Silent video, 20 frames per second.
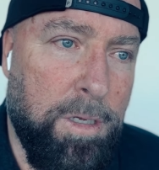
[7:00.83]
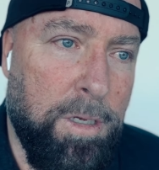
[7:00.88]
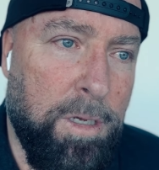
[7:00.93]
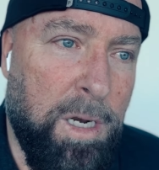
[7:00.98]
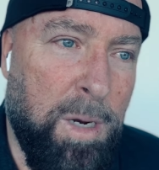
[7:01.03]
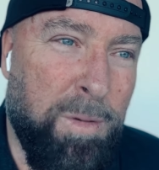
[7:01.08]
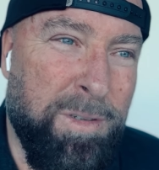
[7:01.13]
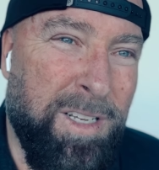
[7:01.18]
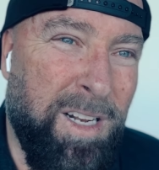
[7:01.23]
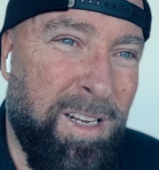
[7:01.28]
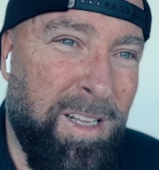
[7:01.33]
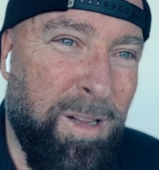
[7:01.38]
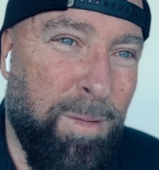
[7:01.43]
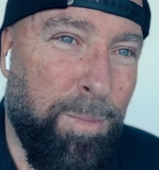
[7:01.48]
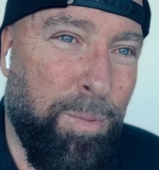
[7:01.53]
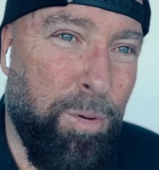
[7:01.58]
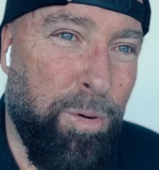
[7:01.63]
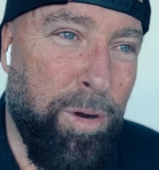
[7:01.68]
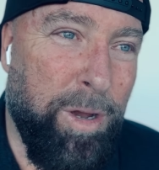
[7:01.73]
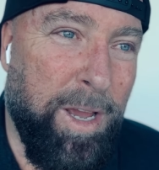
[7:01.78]
And I was a little
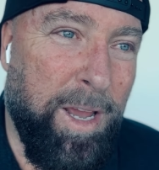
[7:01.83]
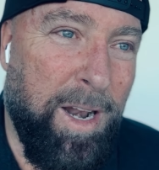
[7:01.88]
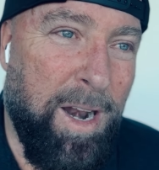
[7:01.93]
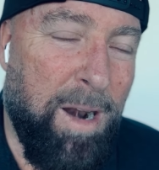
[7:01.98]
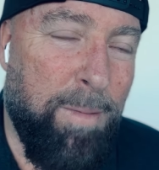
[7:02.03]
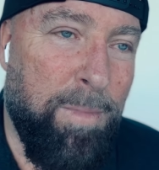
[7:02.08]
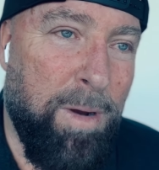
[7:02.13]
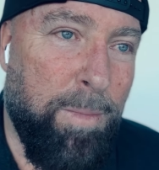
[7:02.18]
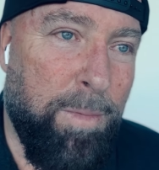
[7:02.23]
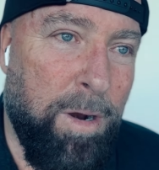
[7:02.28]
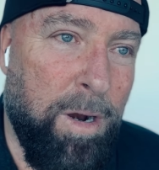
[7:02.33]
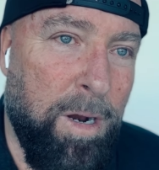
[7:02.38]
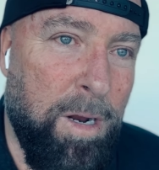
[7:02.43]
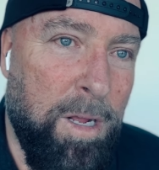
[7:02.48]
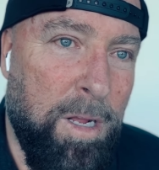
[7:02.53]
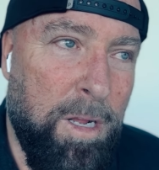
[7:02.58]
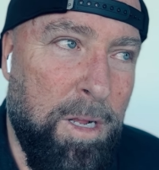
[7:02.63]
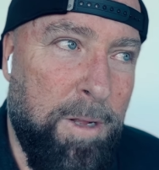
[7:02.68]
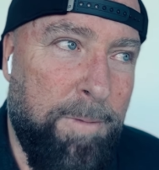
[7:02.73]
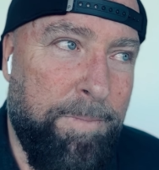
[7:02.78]
boy and I
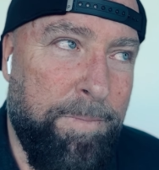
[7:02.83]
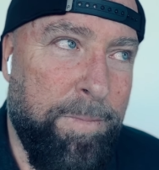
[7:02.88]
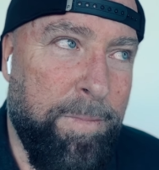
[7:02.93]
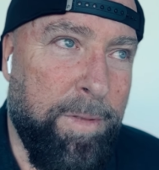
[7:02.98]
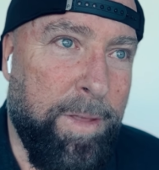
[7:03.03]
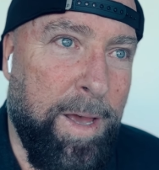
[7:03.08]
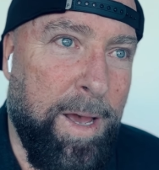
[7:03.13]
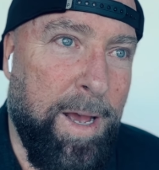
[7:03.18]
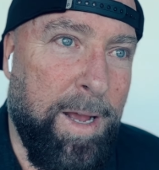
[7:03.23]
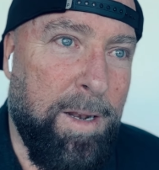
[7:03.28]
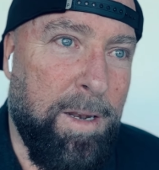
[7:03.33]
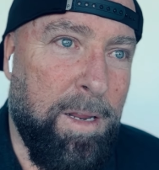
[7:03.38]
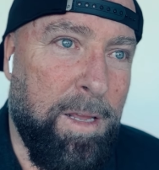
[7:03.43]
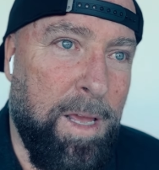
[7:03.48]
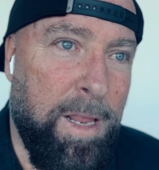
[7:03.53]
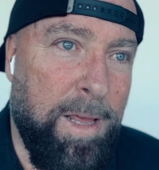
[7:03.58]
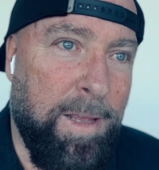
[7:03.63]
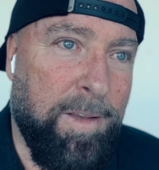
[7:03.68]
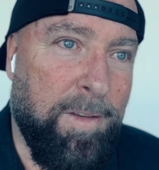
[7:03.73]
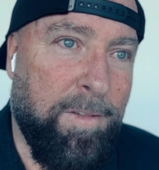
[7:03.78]
remember that
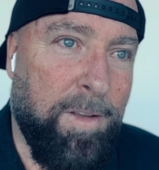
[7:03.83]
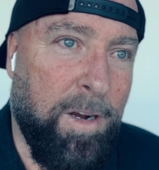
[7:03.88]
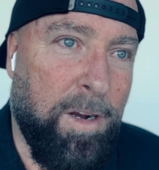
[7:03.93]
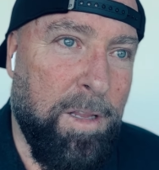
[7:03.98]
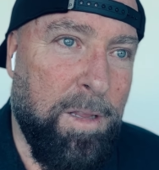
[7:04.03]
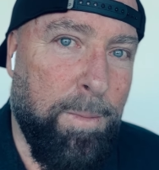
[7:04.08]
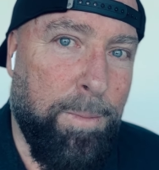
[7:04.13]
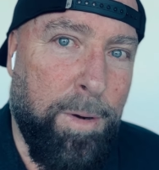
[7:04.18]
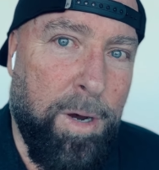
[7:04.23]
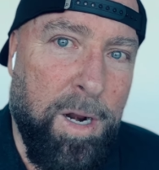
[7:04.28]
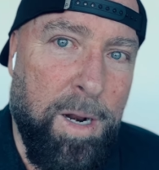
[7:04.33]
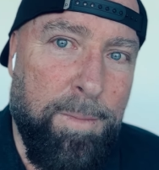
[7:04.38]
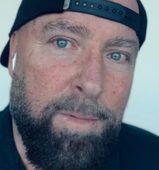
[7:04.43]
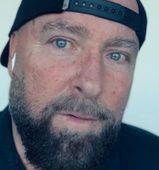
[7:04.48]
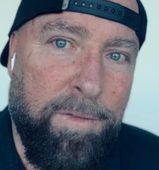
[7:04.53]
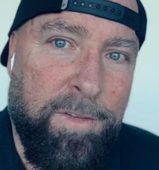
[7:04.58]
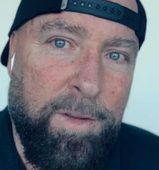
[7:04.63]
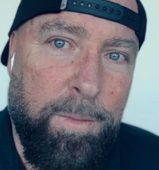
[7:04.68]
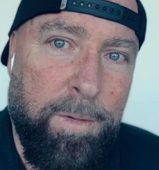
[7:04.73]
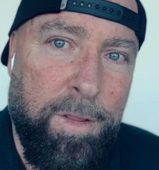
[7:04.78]
getting stuck in the bottom
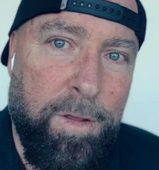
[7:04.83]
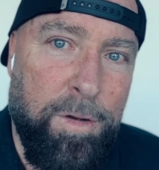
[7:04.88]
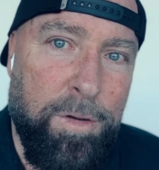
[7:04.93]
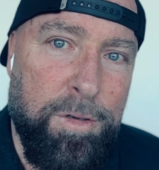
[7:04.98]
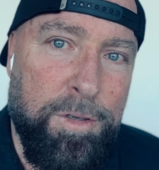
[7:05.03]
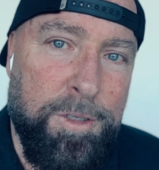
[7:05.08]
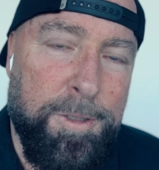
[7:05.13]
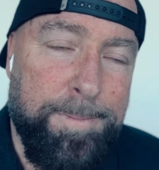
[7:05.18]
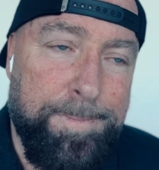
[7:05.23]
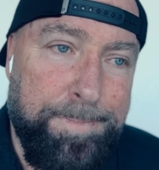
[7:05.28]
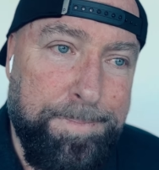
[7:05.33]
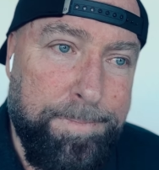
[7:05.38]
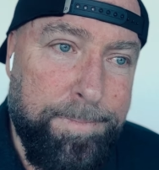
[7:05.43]
of some of those